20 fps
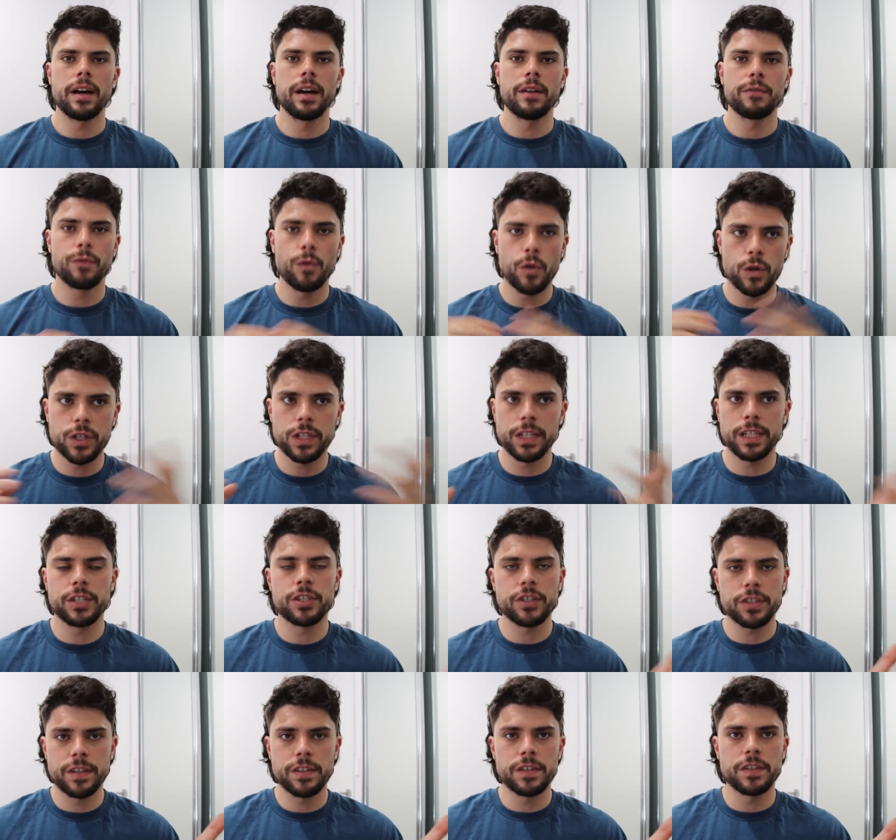Unfortunately,
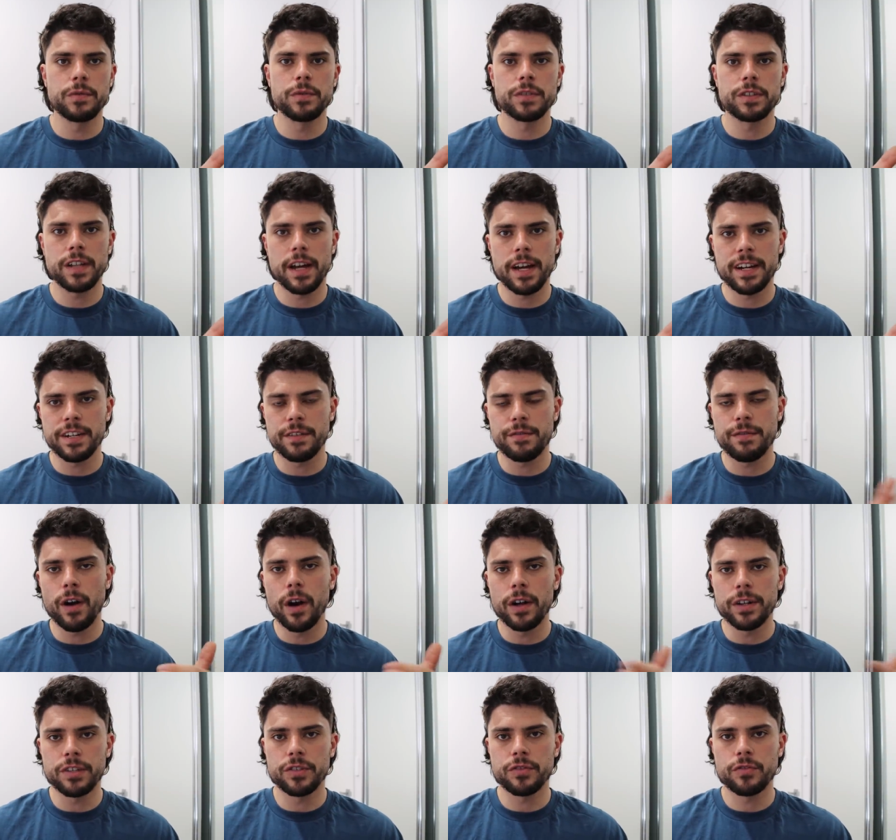just as he was starting to
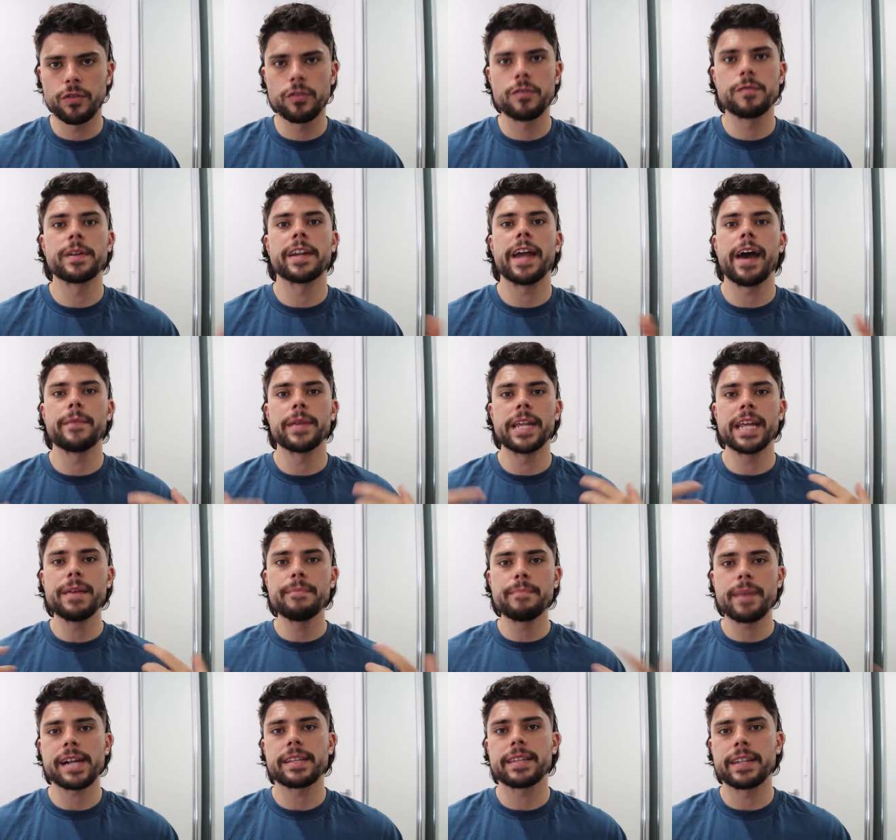find his groove and have an
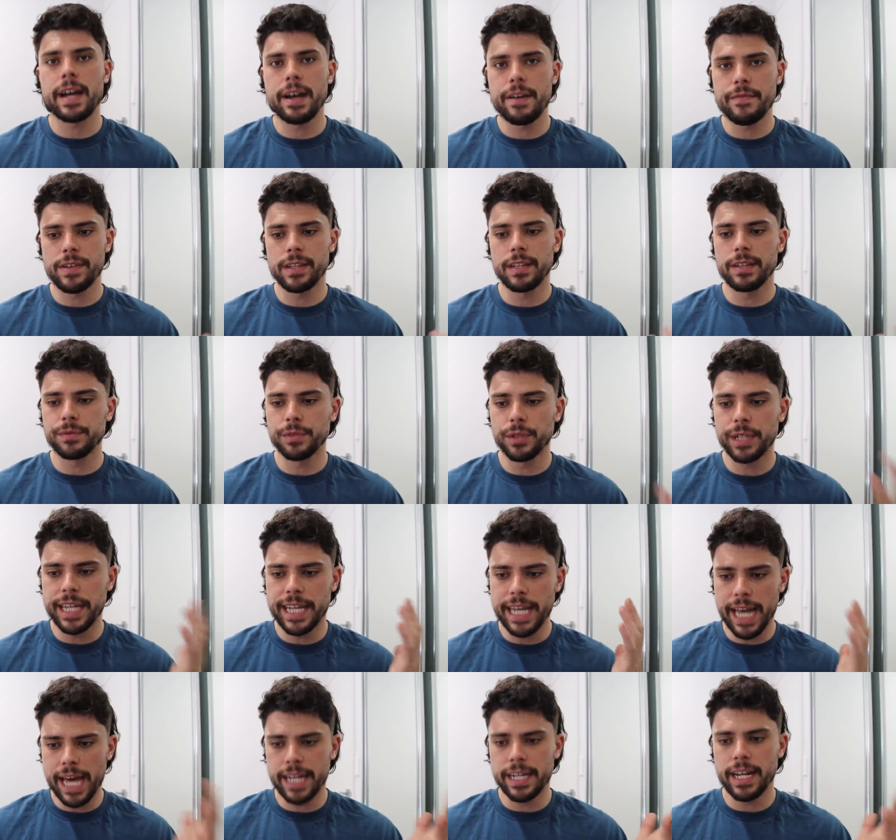impact at AFL level, he
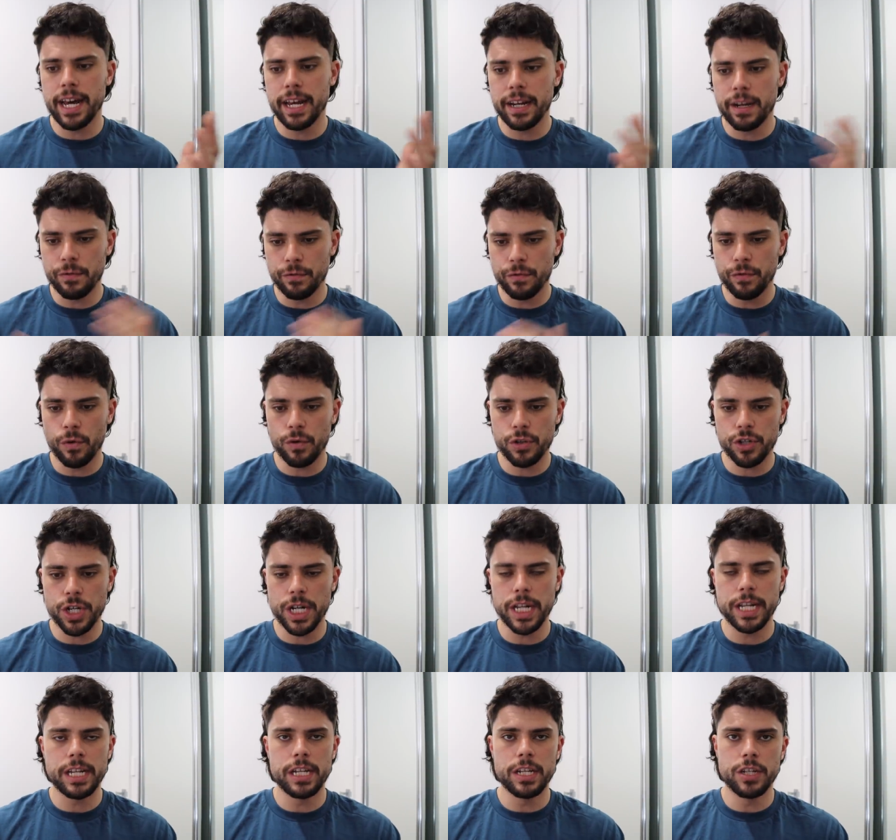he had an
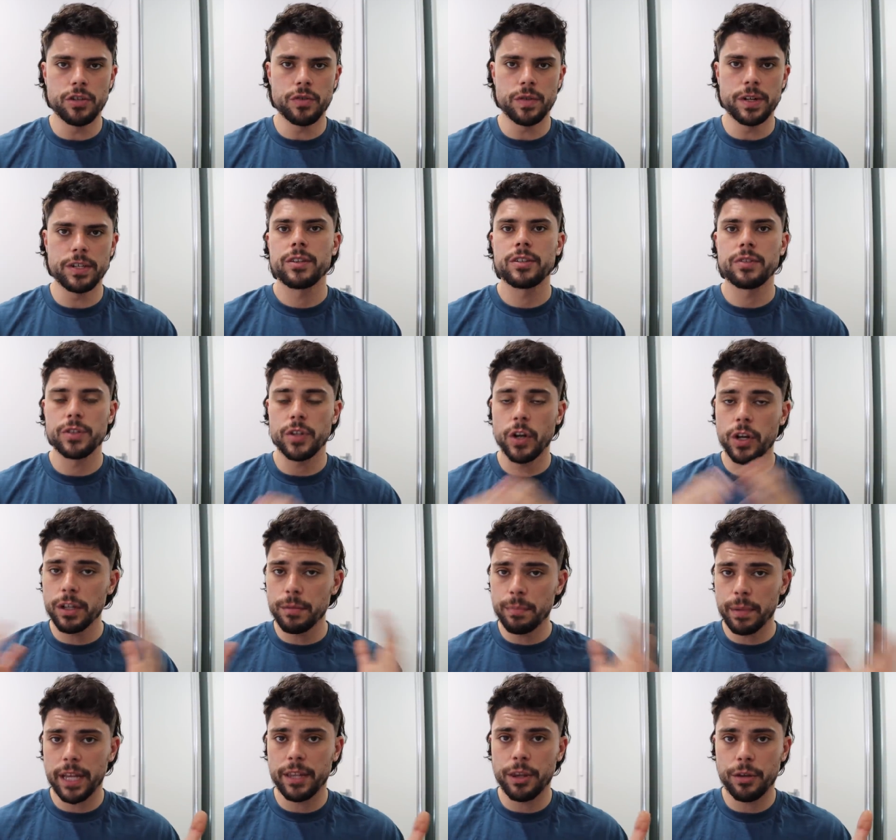unfortunate injury. So he's only
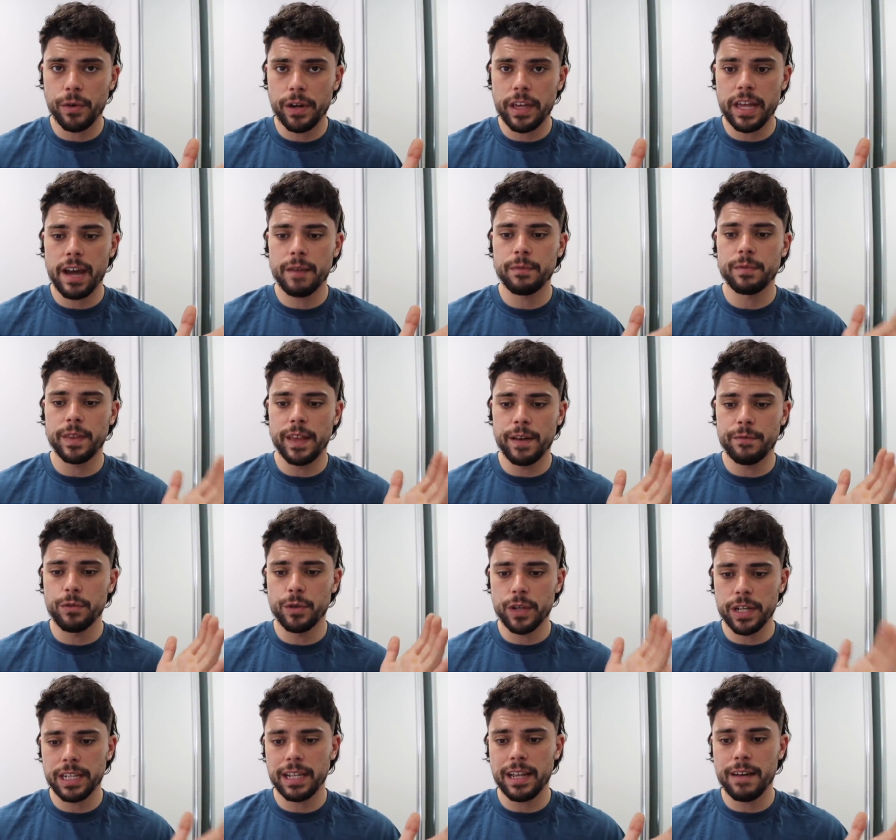played three games for that
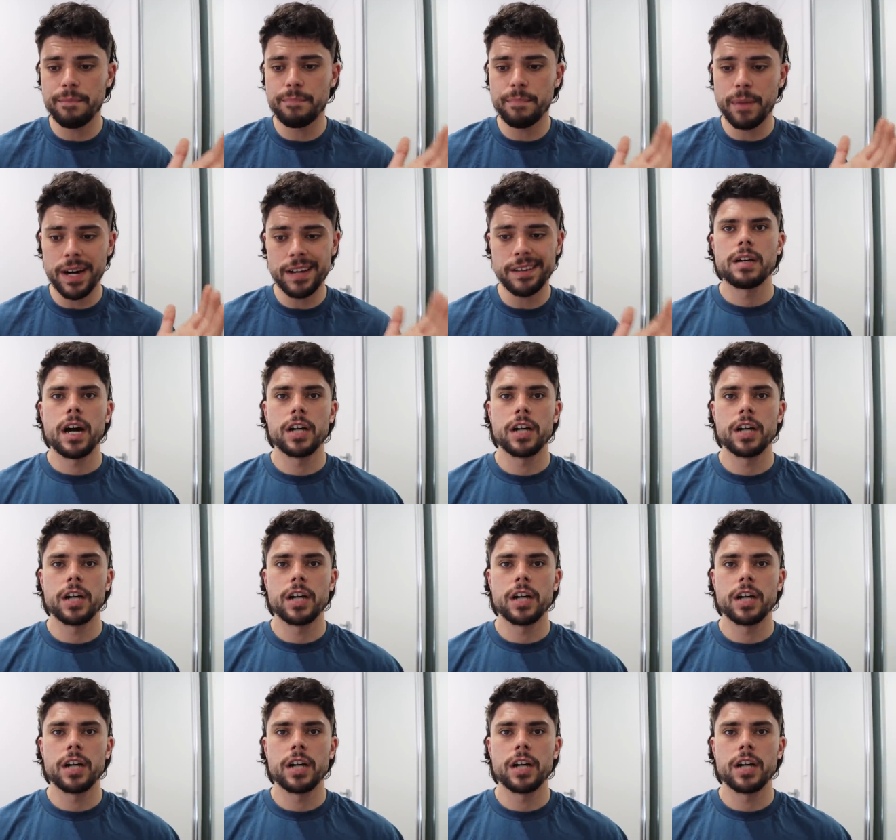footy club, but